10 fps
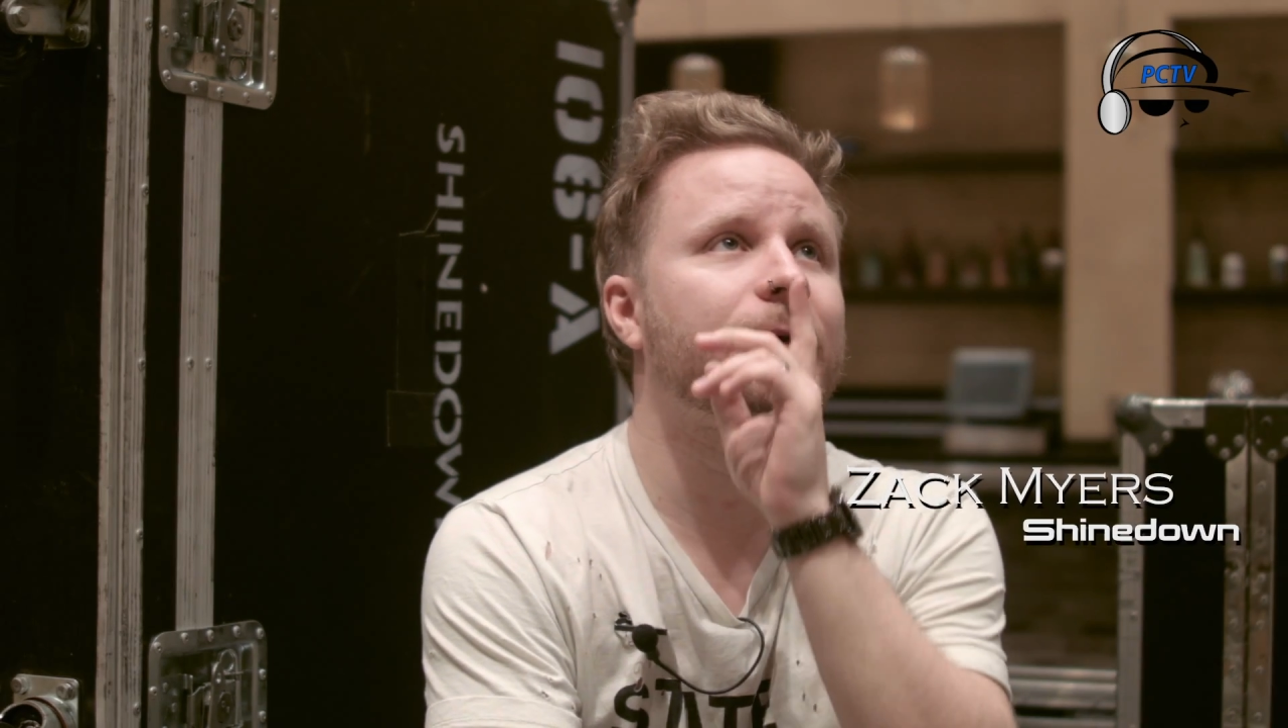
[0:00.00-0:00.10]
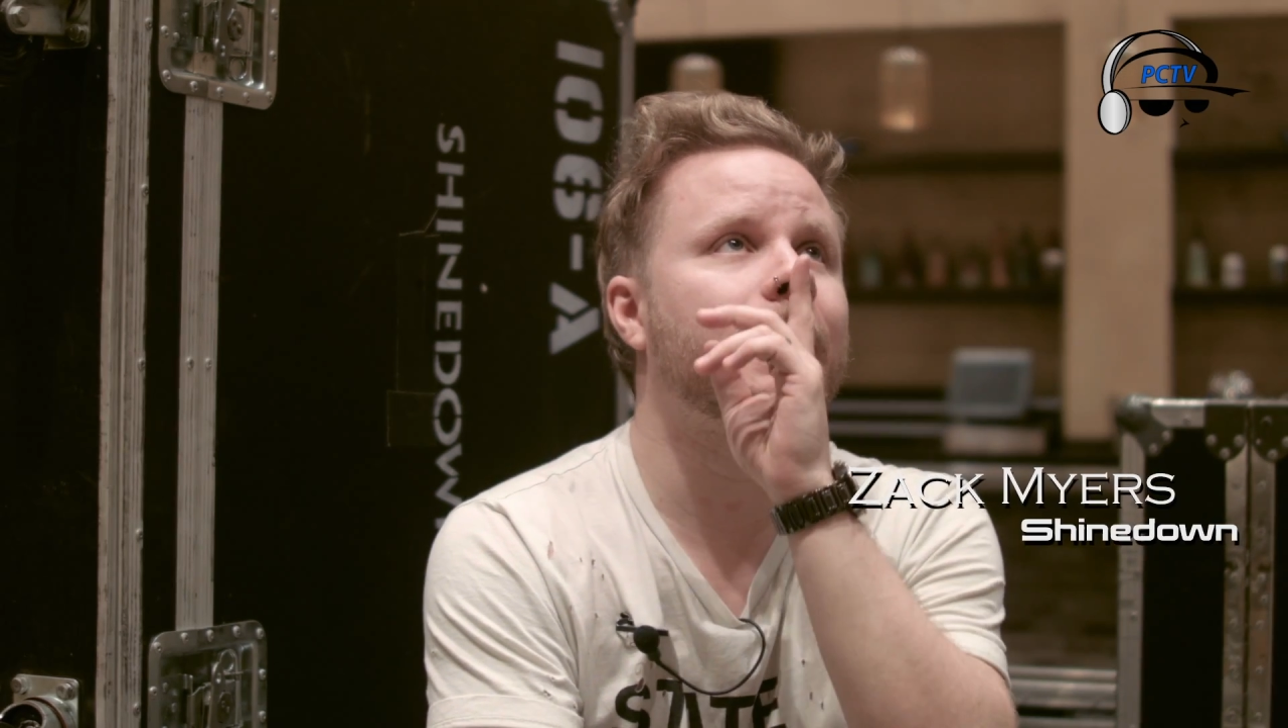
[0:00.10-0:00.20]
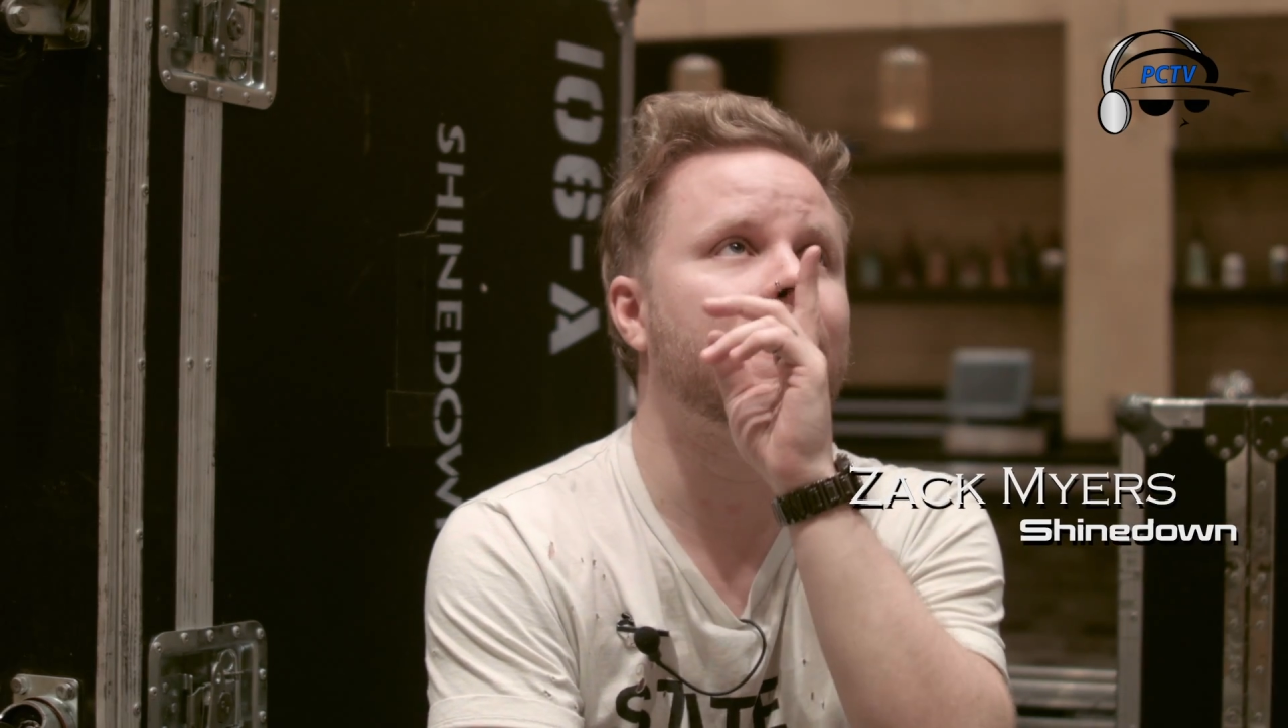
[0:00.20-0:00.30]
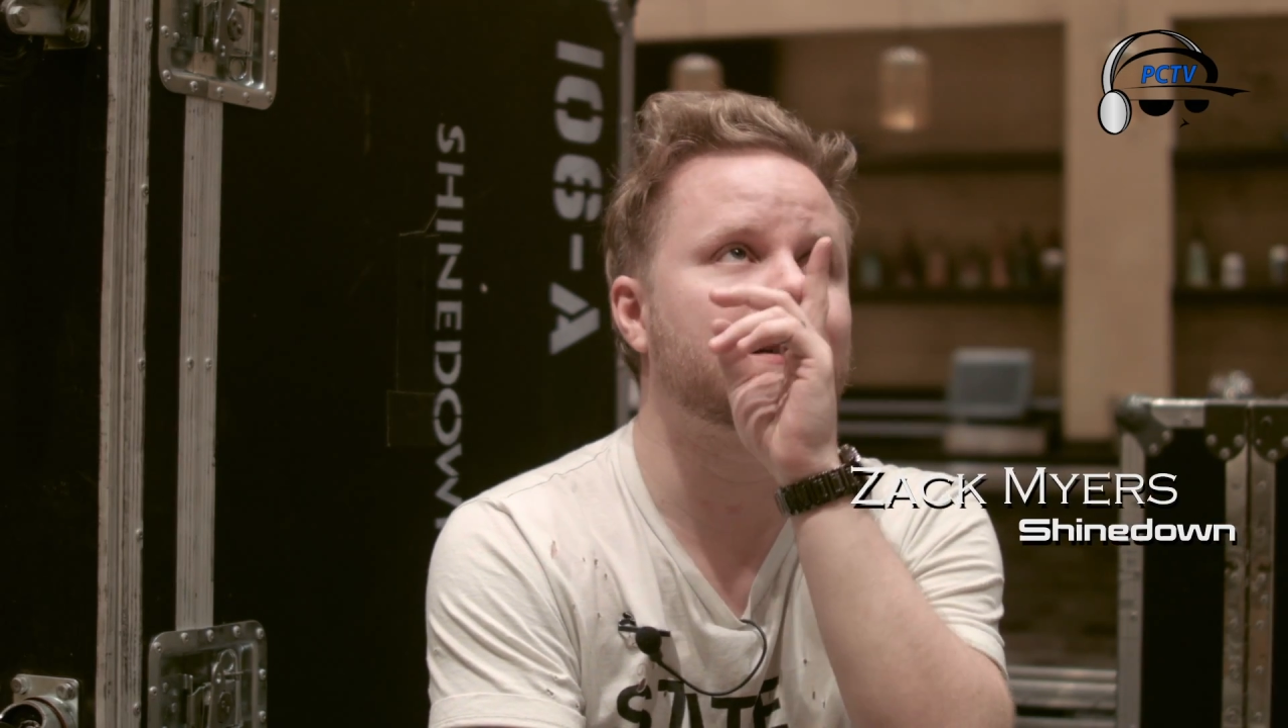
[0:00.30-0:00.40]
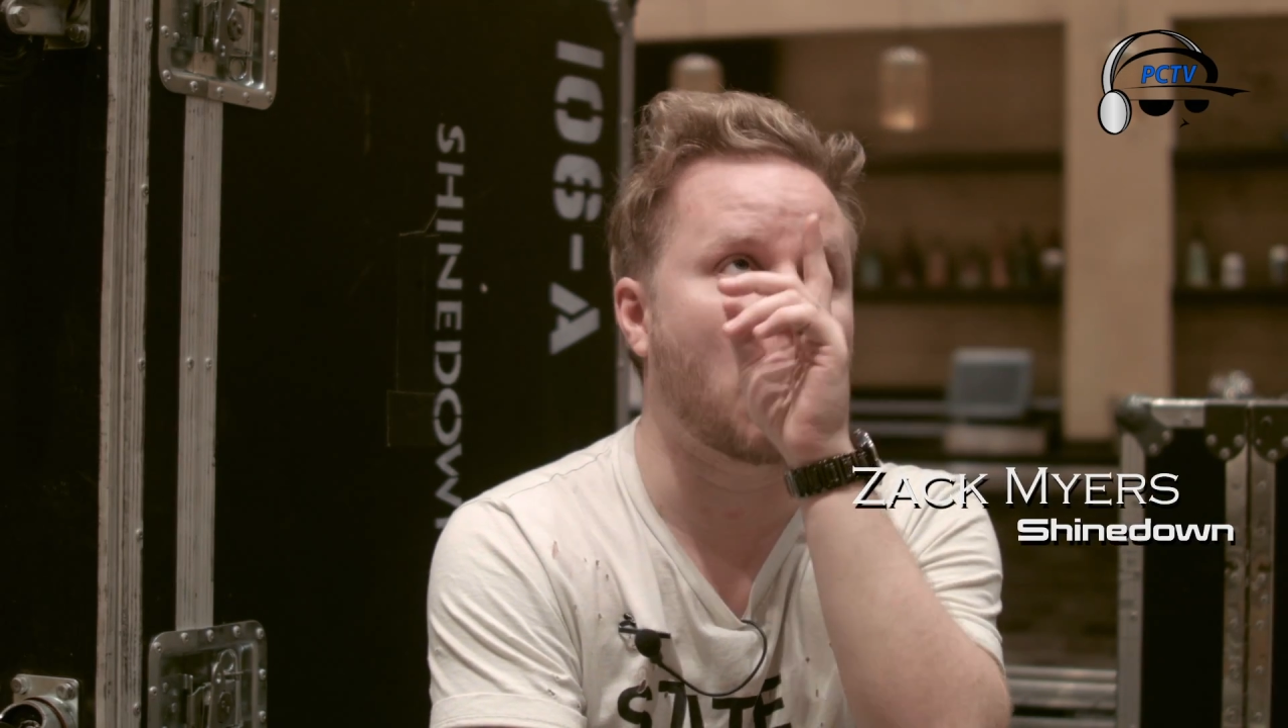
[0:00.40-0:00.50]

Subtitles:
and as